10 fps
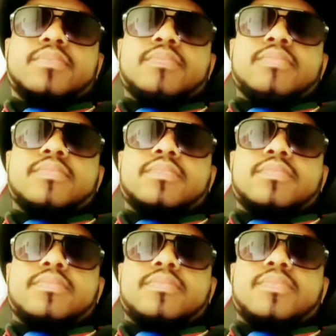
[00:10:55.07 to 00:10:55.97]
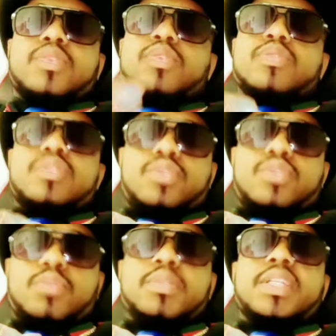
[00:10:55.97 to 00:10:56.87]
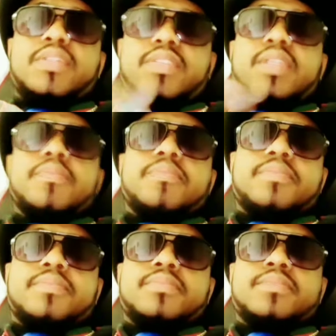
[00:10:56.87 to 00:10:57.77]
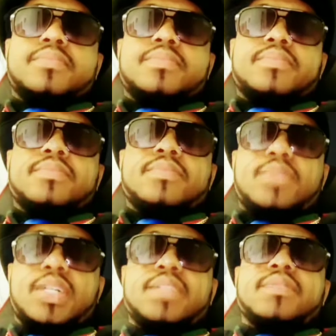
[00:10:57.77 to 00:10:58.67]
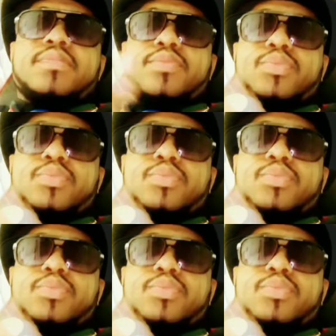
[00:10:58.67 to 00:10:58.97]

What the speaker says: You believe in them, right? Vous y croyez.